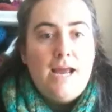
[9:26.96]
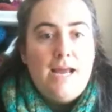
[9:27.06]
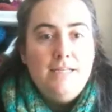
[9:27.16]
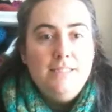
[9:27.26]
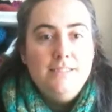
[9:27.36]

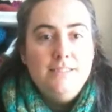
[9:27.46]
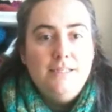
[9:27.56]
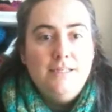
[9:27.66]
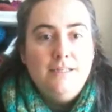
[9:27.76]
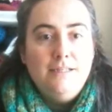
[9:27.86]
And
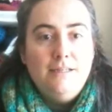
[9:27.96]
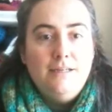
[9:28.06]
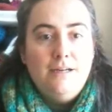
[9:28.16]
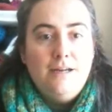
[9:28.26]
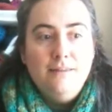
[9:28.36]

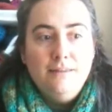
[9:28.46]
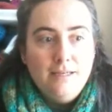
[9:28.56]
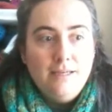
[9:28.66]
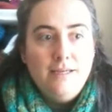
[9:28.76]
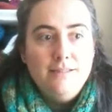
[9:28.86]
I
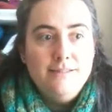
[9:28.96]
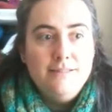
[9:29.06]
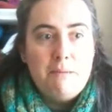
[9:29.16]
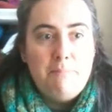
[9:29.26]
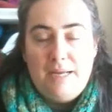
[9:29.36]
think
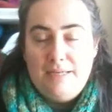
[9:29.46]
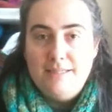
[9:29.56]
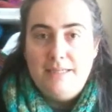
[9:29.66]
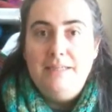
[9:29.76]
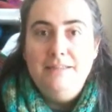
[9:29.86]
it's a
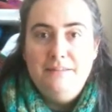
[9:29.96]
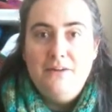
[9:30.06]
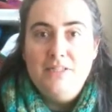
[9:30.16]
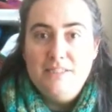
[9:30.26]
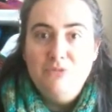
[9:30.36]
blessing
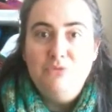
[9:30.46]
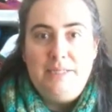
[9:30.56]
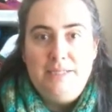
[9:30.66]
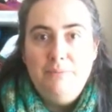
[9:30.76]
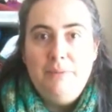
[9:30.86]
that I did,
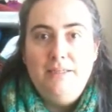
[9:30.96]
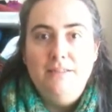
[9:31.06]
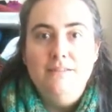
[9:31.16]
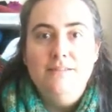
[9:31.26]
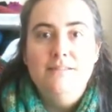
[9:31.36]
really,
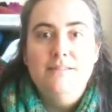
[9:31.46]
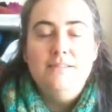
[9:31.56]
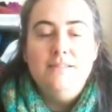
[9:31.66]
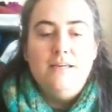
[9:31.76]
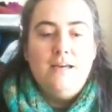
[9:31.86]
because